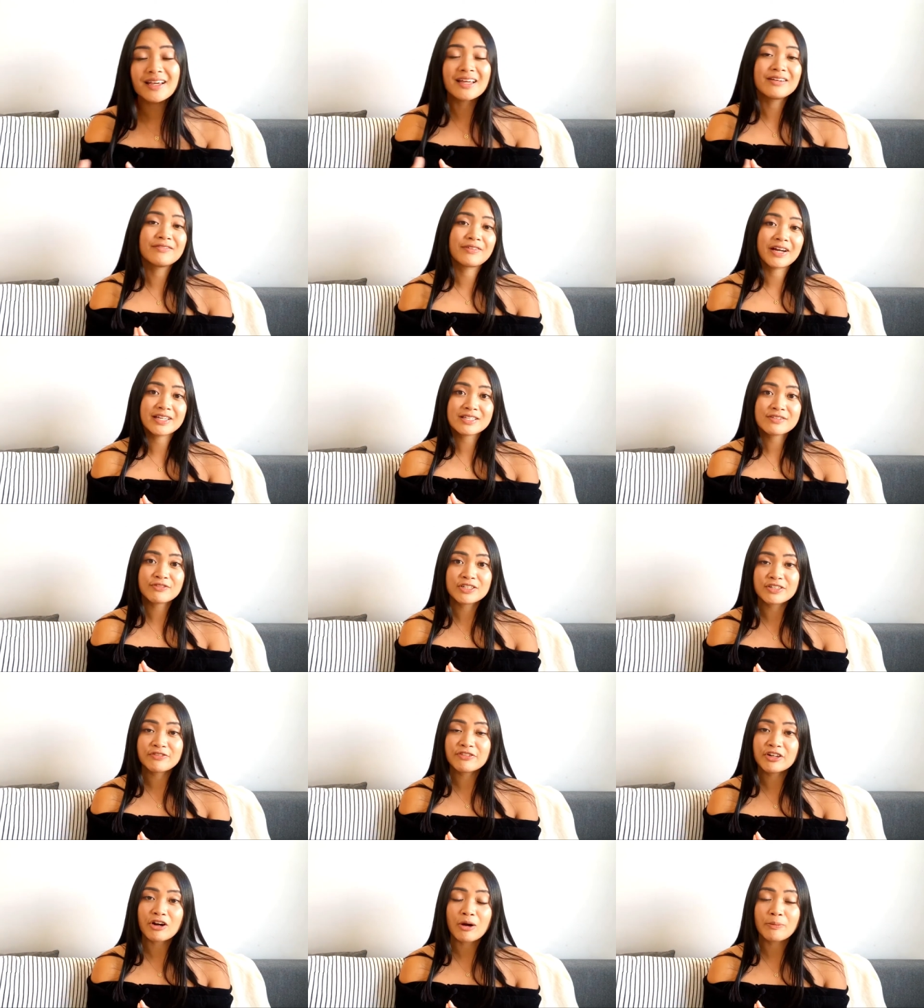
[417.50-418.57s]
invites for
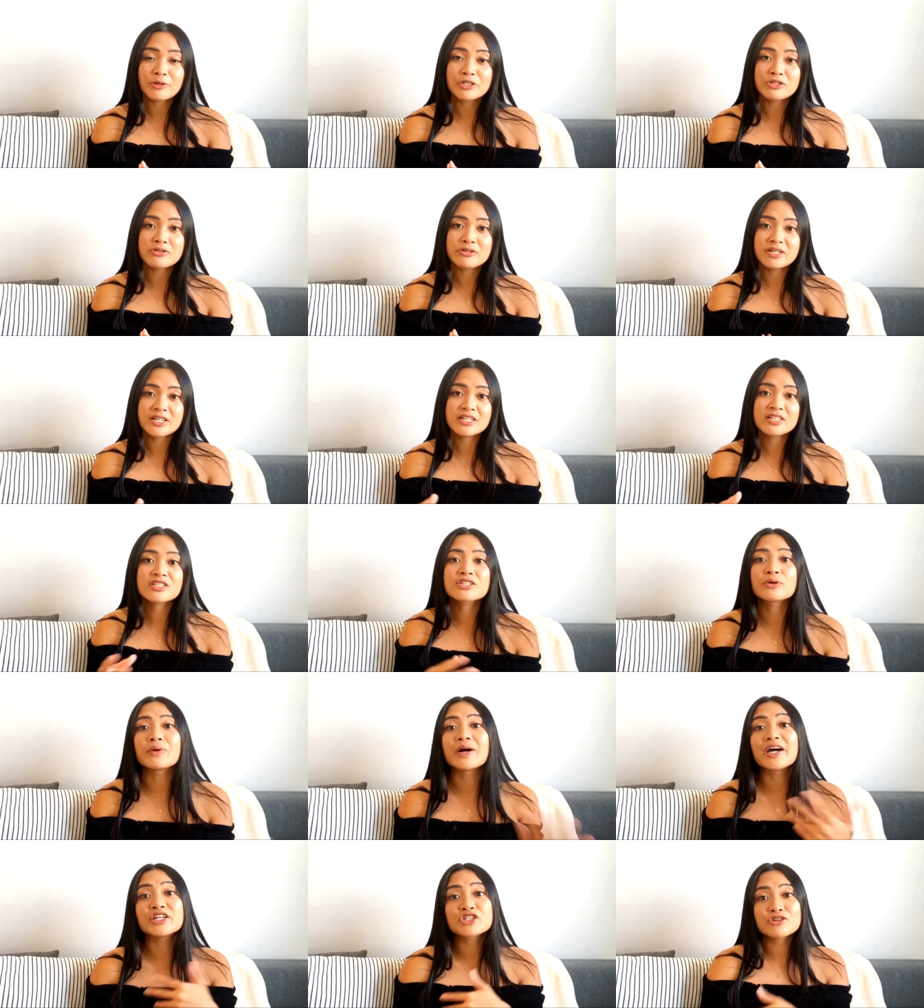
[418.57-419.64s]
different opportunities.
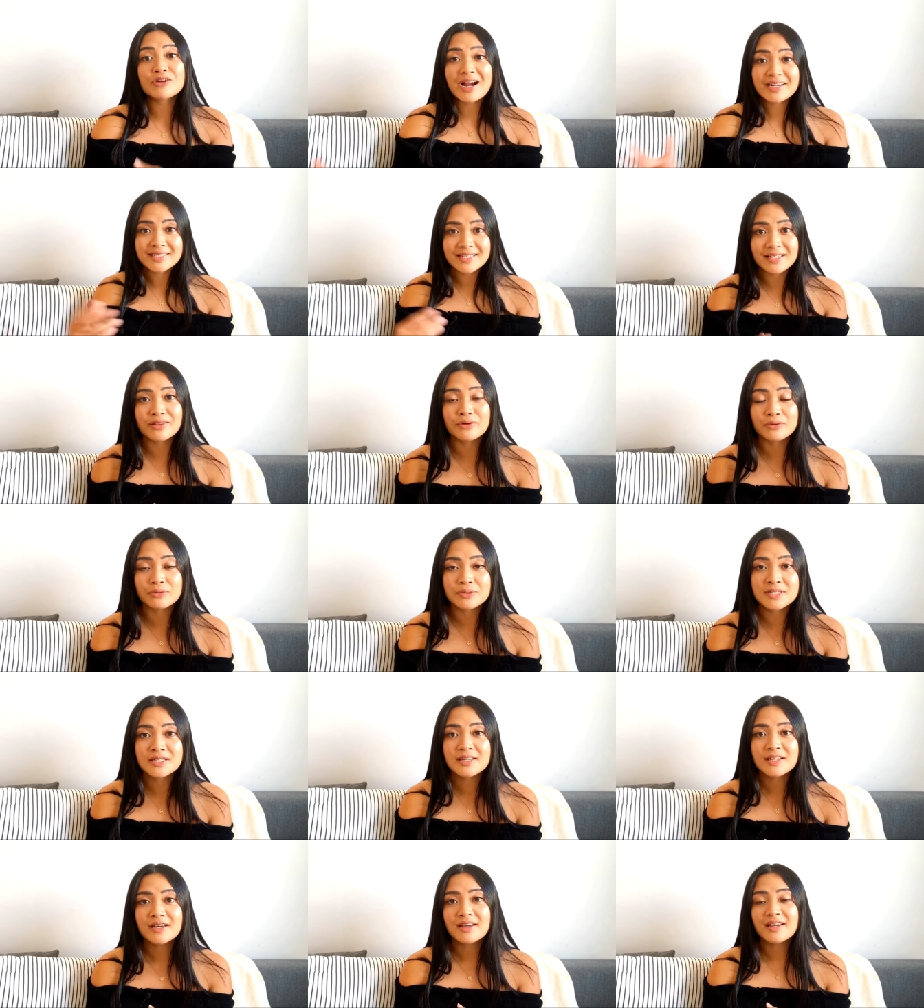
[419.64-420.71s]
So attracting those